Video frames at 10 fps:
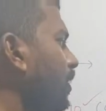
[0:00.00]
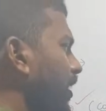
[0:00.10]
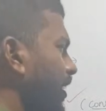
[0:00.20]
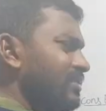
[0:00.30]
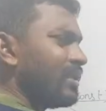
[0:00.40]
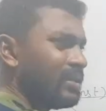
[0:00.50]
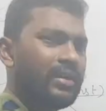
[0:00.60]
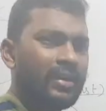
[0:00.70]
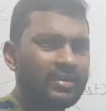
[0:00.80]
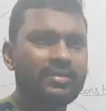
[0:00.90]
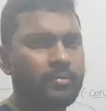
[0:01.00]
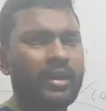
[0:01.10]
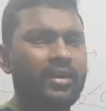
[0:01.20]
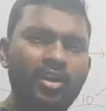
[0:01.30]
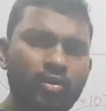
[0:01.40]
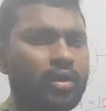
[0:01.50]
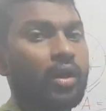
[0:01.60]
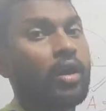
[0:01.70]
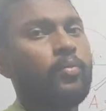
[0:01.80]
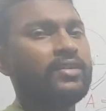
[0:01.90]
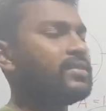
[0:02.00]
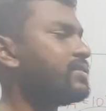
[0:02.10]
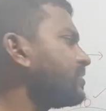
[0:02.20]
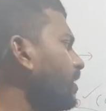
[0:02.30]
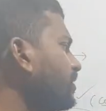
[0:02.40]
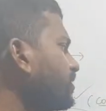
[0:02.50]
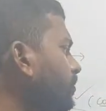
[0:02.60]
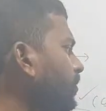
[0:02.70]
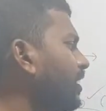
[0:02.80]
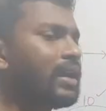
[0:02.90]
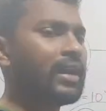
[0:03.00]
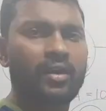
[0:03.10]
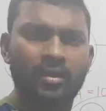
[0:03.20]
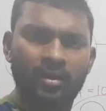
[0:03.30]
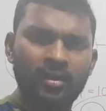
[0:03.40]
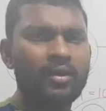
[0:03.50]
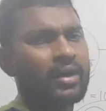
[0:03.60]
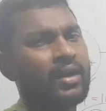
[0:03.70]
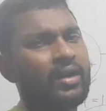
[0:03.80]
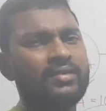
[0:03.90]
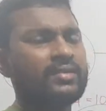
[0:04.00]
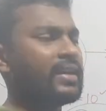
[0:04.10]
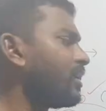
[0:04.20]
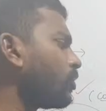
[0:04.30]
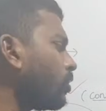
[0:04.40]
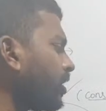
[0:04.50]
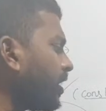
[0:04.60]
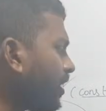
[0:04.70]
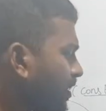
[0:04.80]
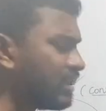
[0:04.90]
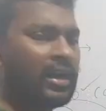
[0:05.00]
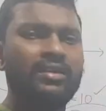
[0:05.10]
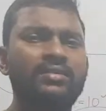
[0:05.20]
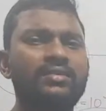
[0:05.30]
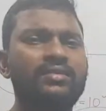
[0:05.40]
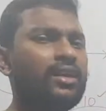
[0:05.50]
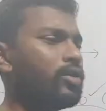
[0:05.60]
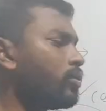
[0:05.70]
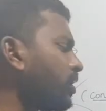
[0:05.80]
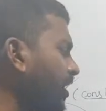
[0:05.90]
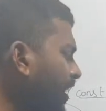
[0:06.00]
It has some magnitude at all places. Similarly, current is a scalar quantity. Charge is a scalar quantity.